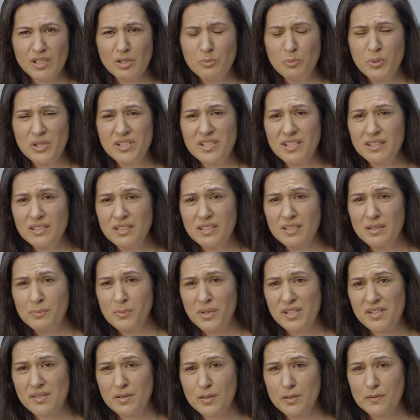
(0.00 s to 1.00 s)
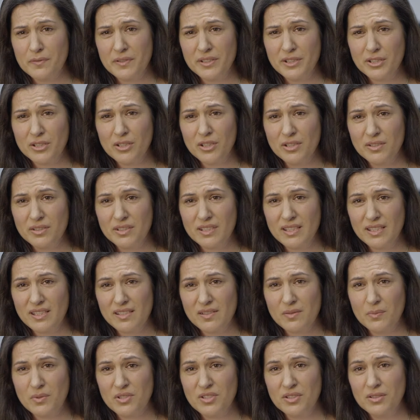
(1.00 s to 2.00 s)
presented myself in
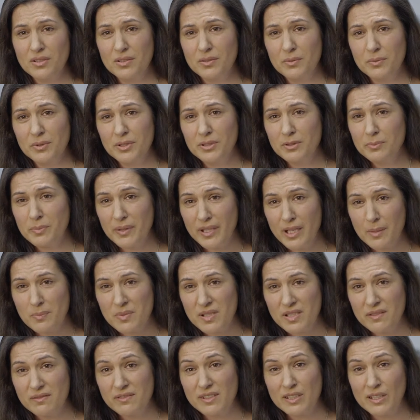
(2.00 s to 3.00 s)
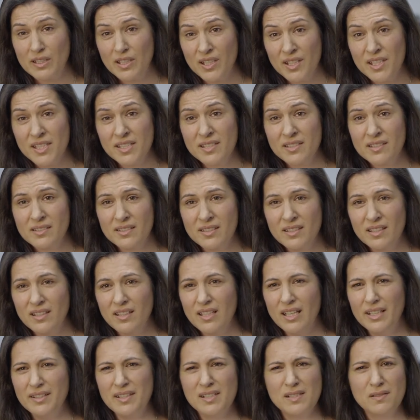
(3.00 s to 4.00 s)
contexts which are not real, perhaps even lied,
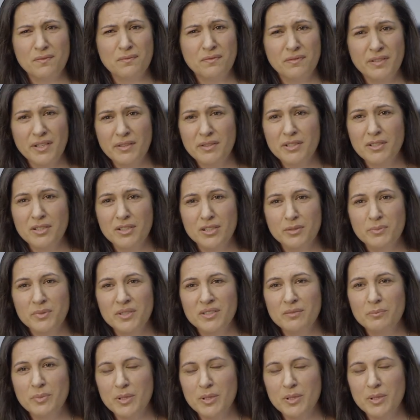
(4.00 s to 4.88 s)
and this is very common.